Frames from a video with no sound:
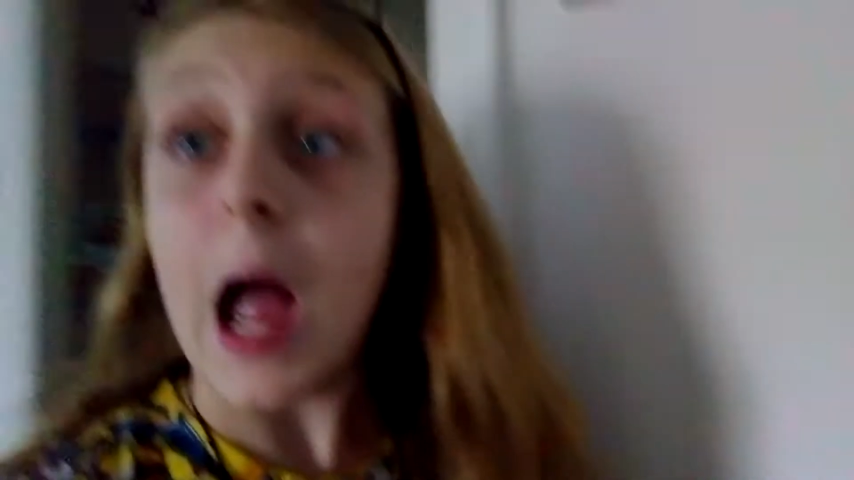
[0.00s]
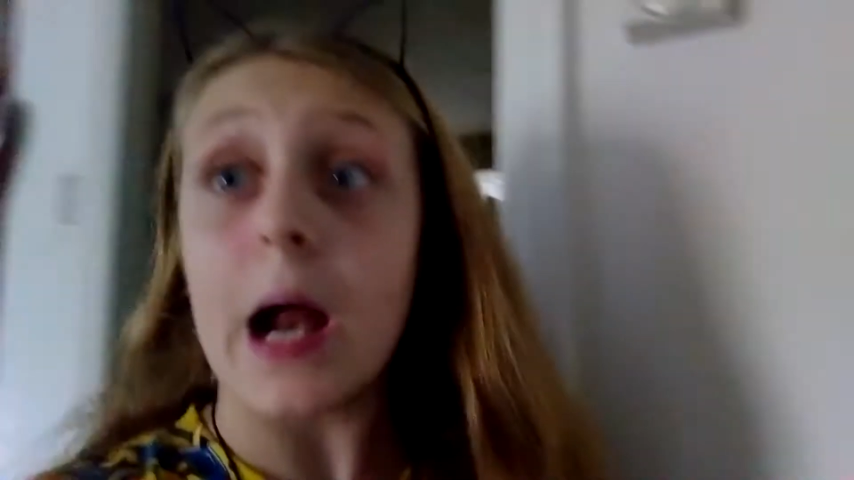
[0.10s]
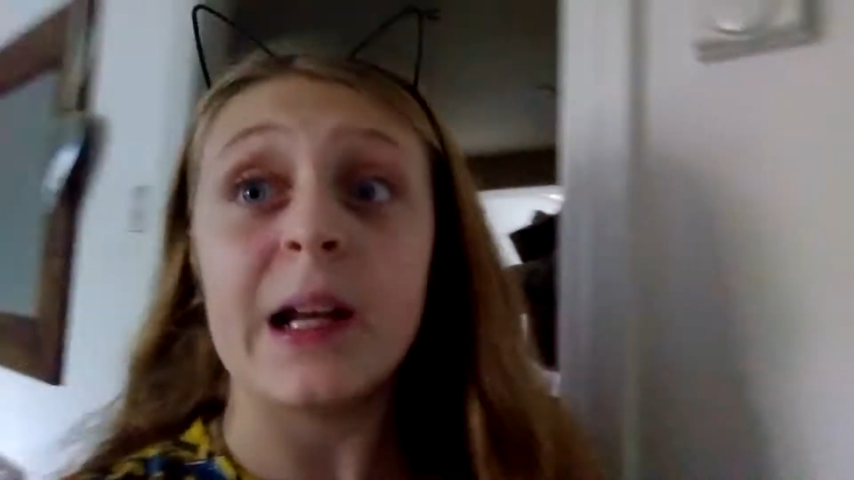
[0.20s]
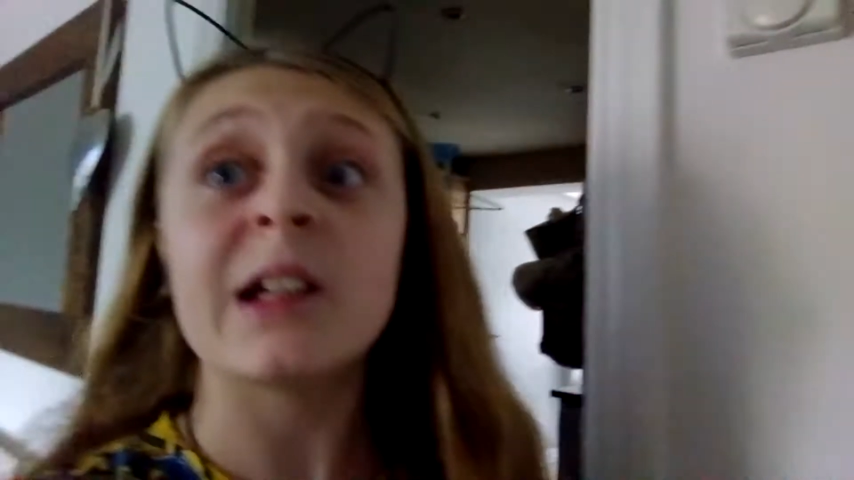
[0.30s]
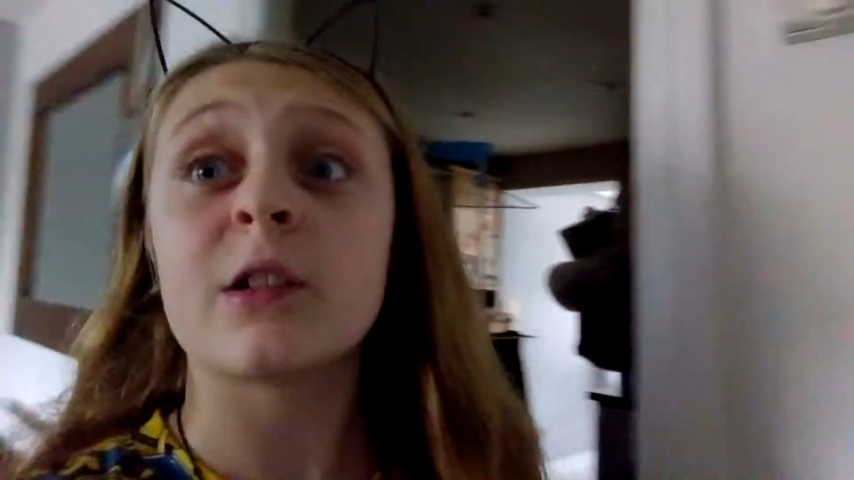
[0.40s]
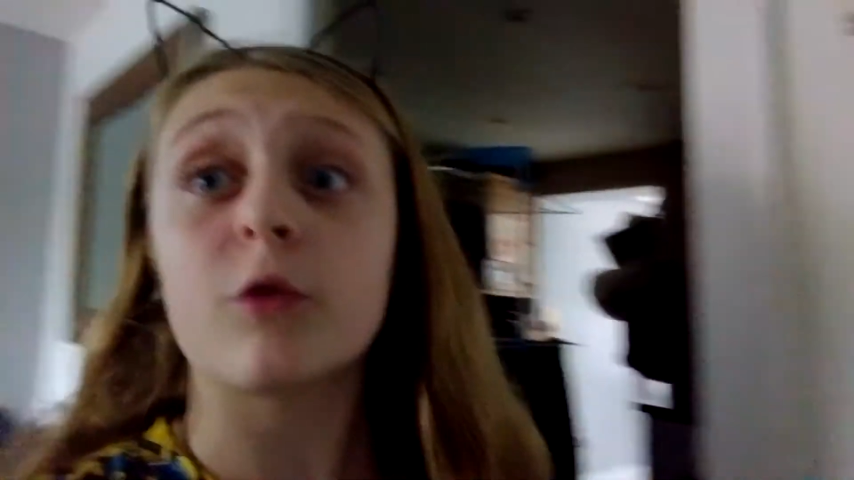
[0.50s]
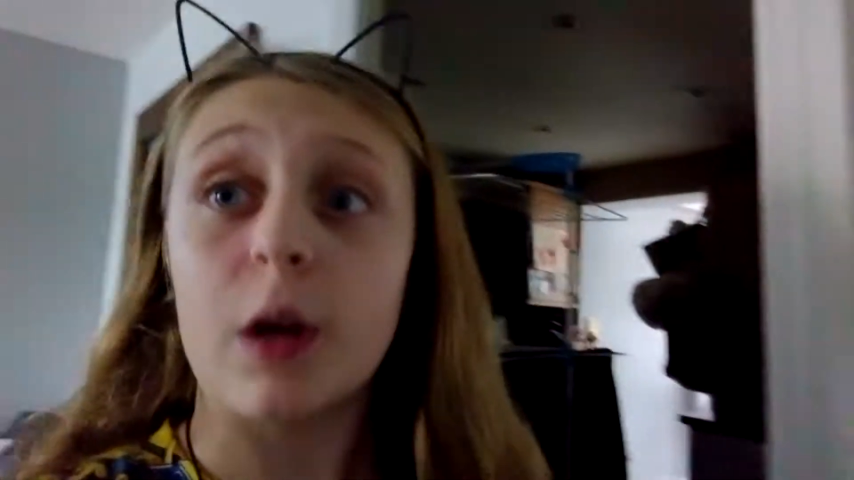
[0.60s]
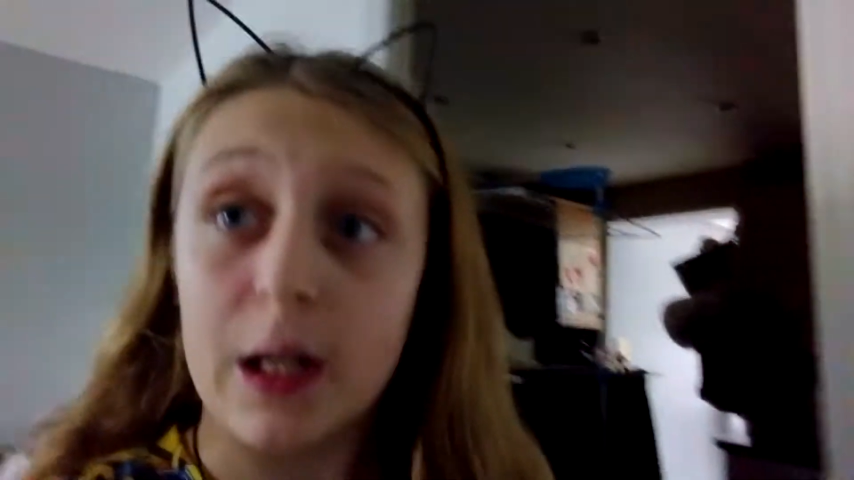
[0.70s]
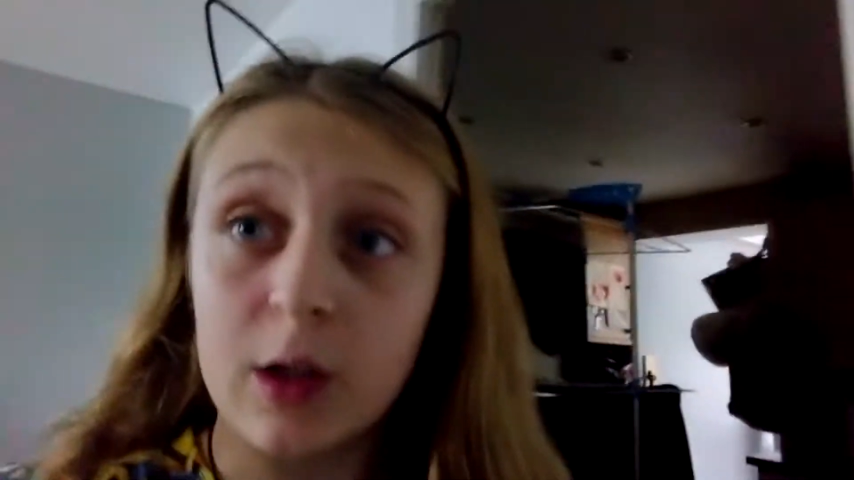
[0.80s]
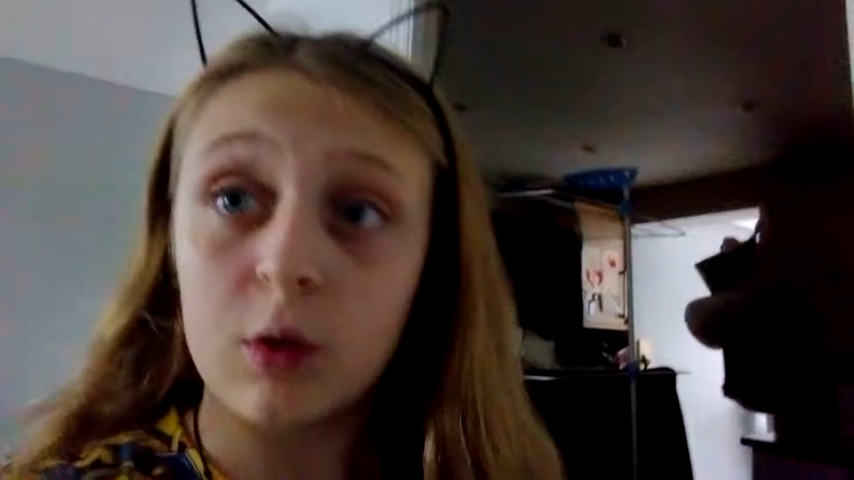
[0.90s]
and it is
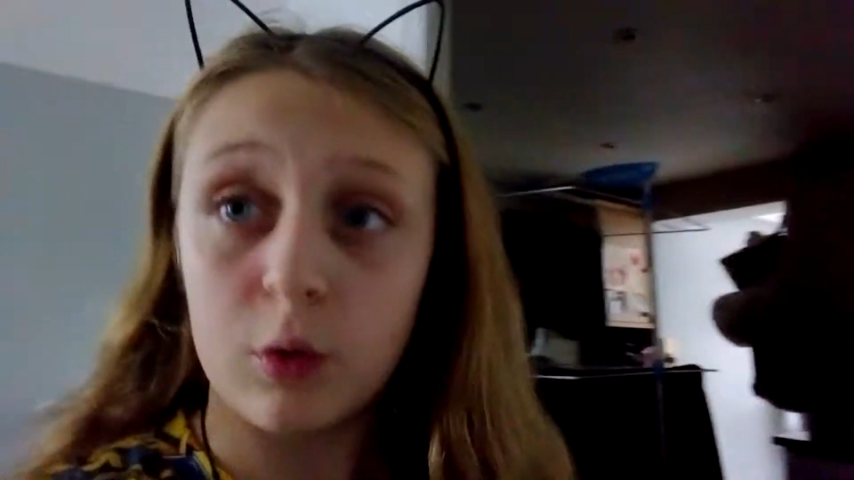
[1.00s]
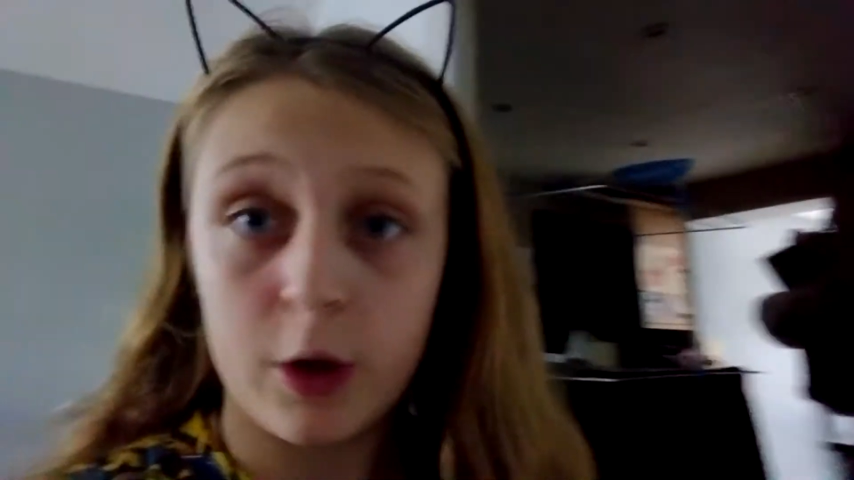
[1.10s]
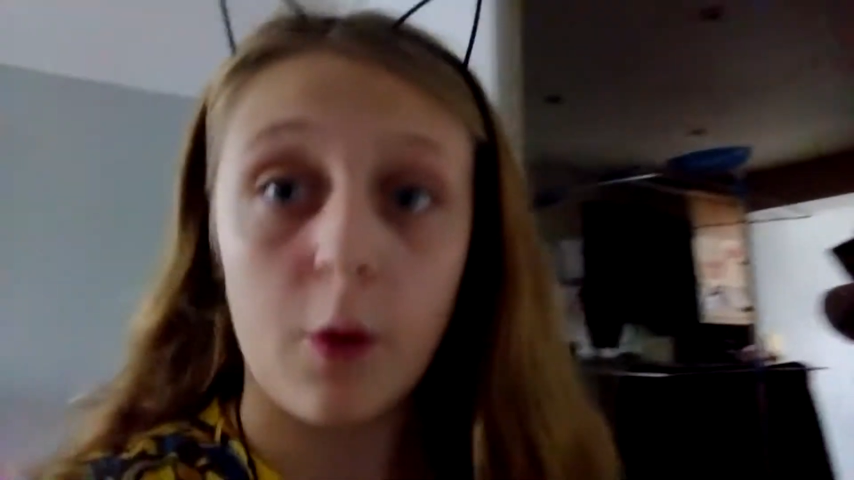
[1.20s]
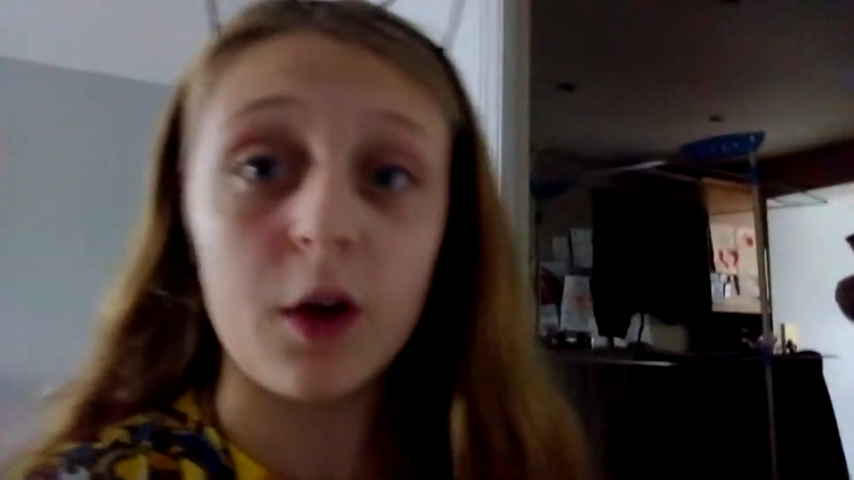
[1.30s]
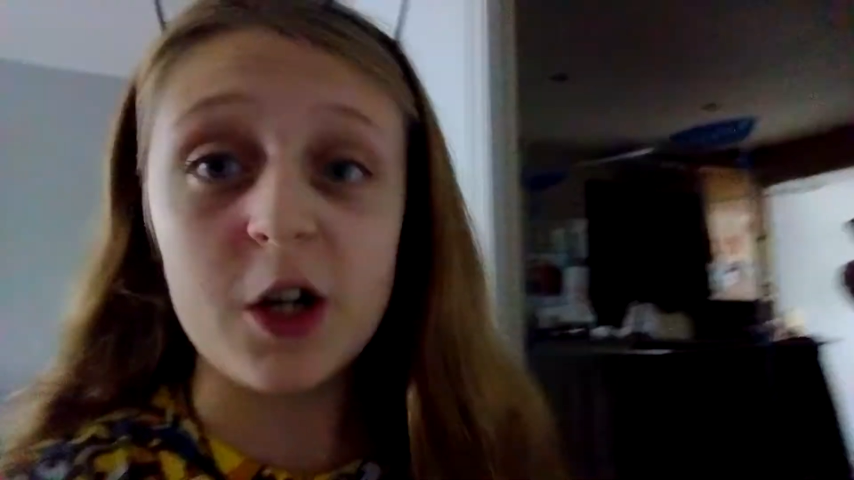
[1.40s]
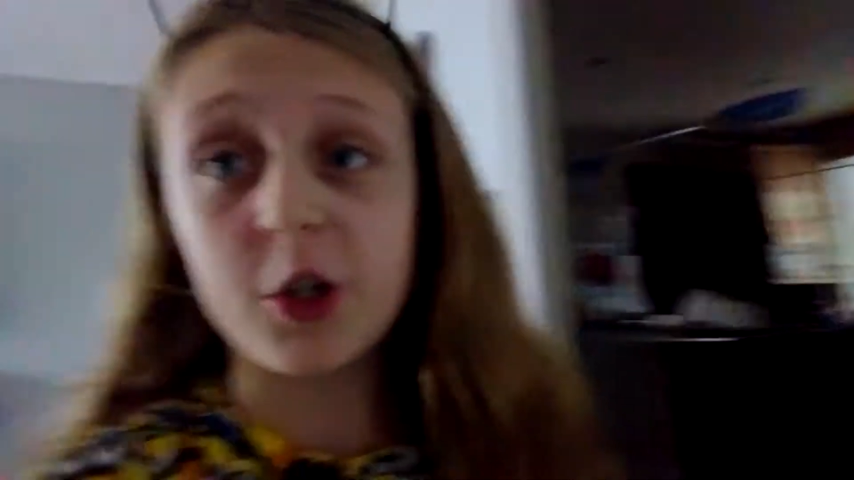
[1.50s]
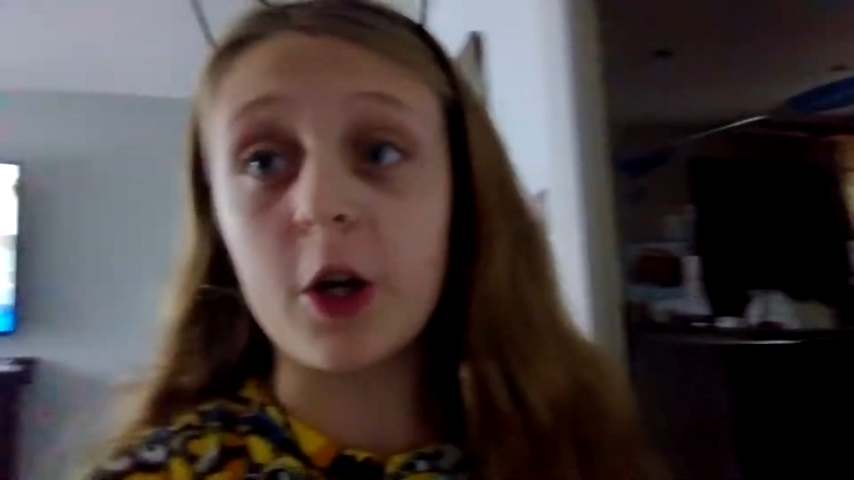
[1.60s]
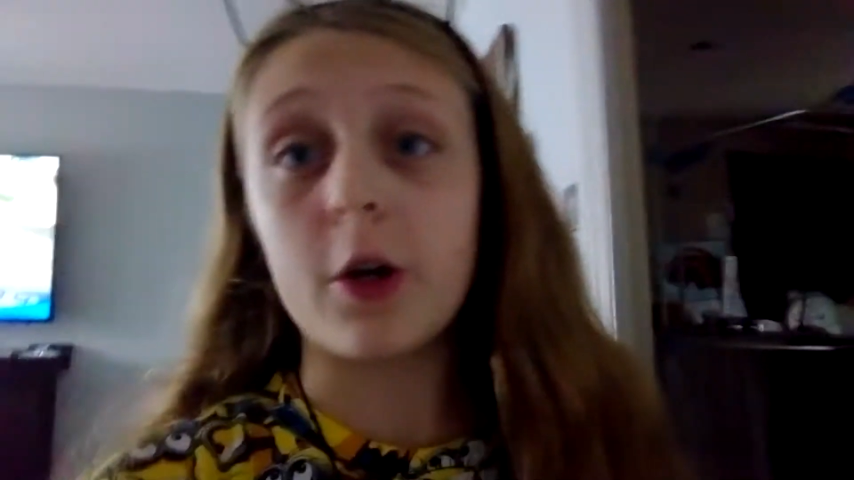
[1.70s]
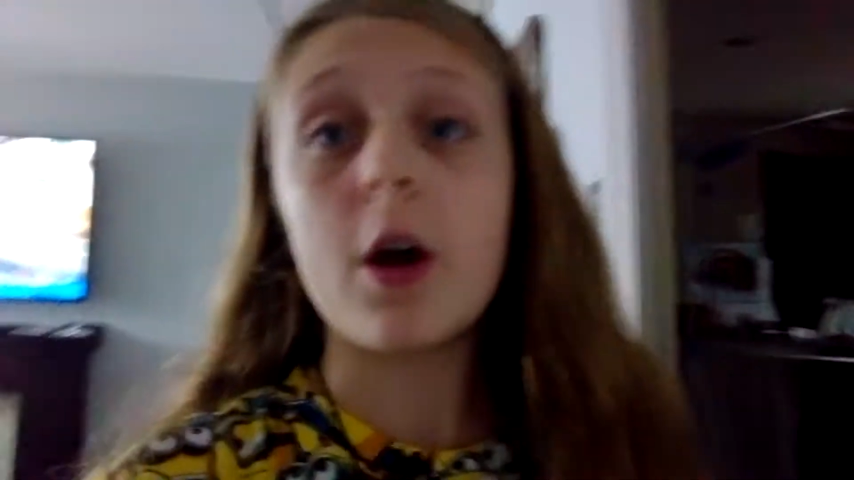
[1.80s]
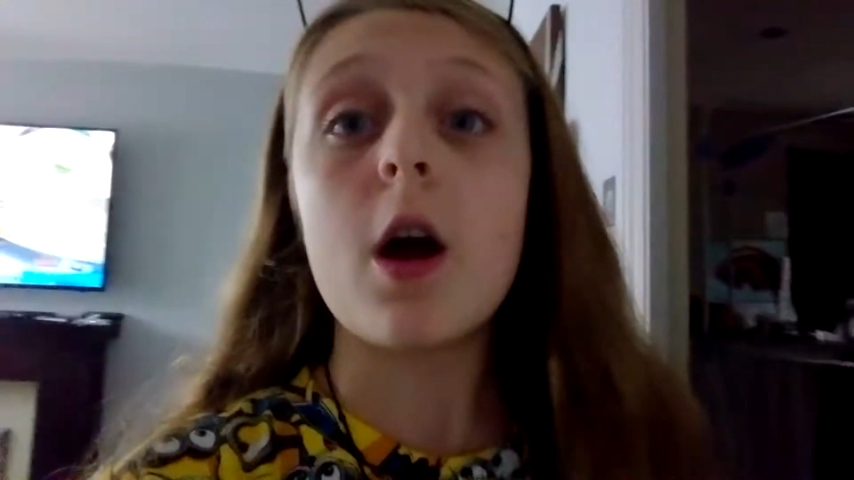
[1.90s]
really cool. So I want to show
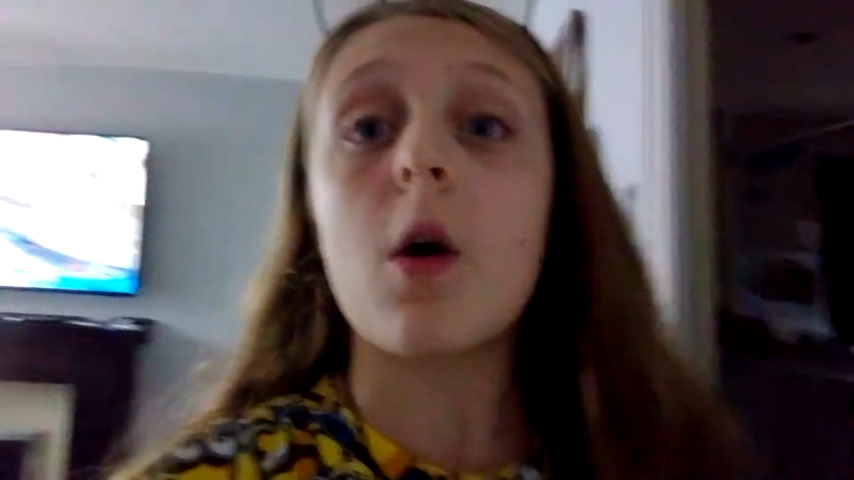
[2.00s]
you